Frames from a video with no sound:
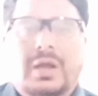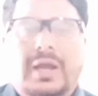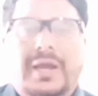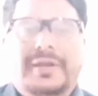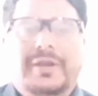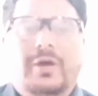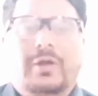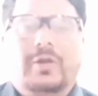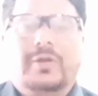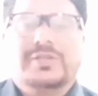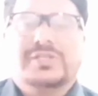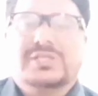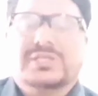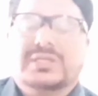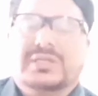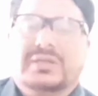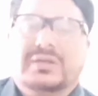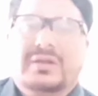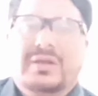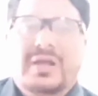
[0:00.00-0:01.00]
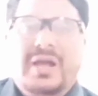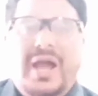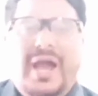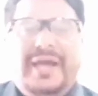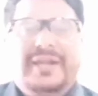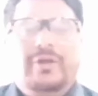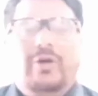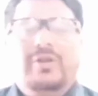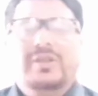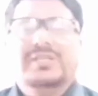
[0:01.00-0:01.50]
Analogy.
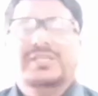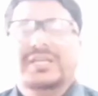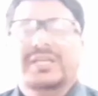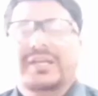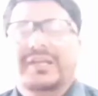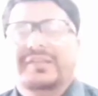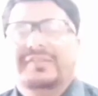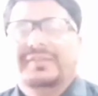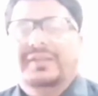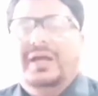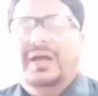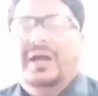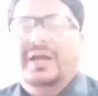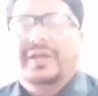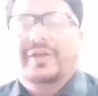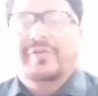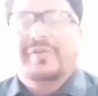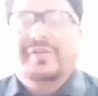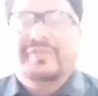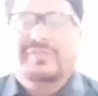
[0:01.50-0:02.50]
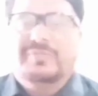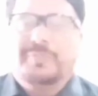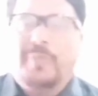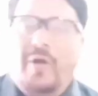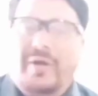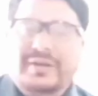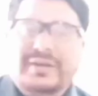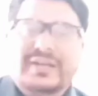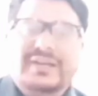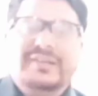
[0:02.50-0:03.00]
Analogy is a
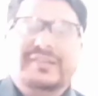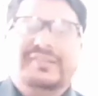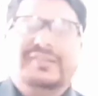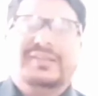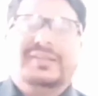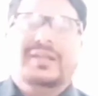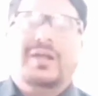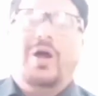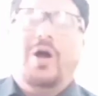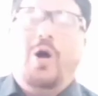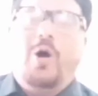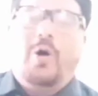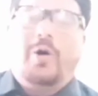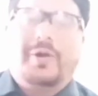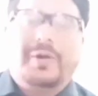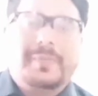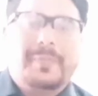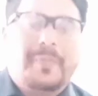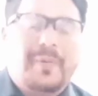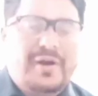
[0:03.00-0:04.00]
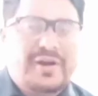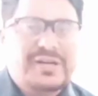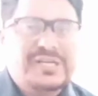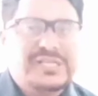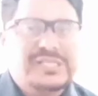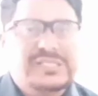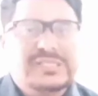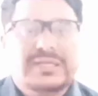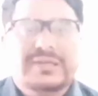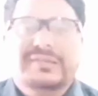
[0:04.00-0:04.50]
correspondence or
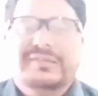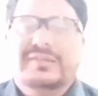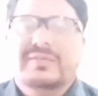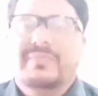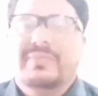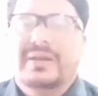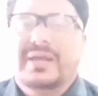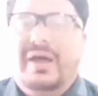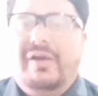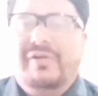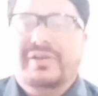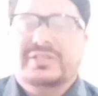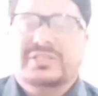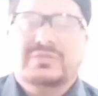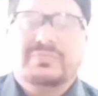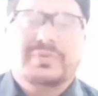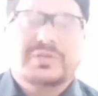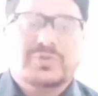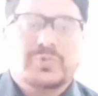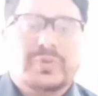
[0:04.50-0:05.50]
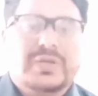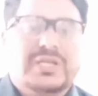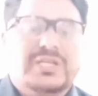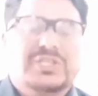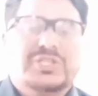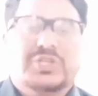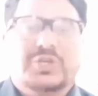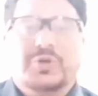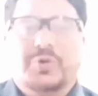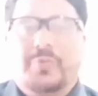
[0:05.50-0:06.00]
partial similarity
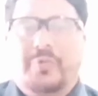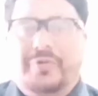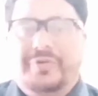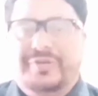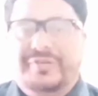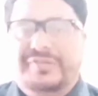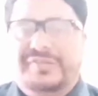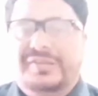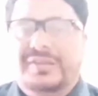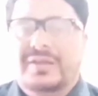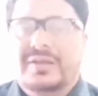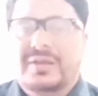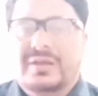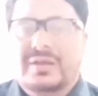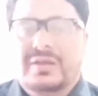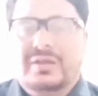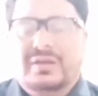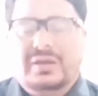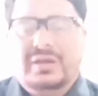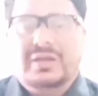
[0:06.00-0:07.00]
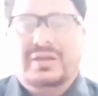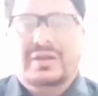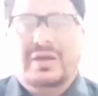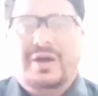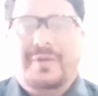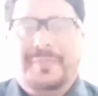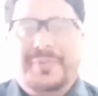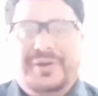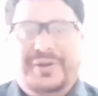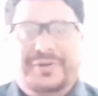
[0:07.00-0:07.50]
between two words in
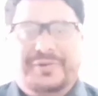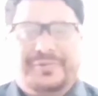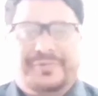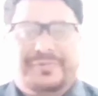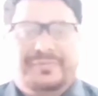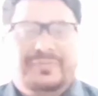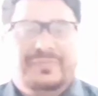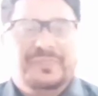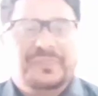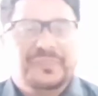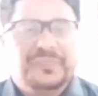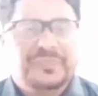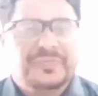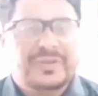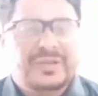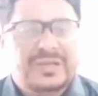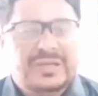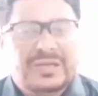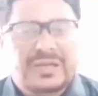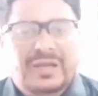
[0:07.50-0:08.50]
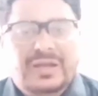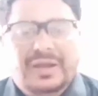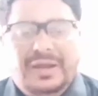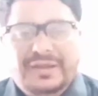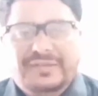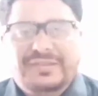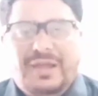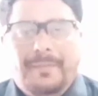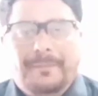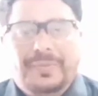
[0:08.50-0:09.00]
a pair.
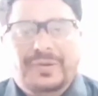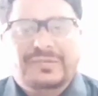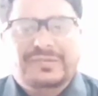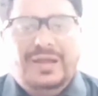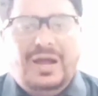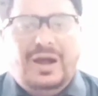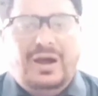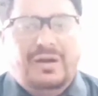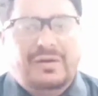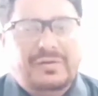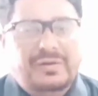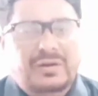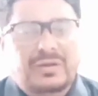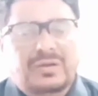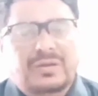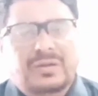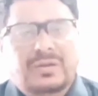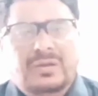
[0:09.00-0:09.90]
Examples are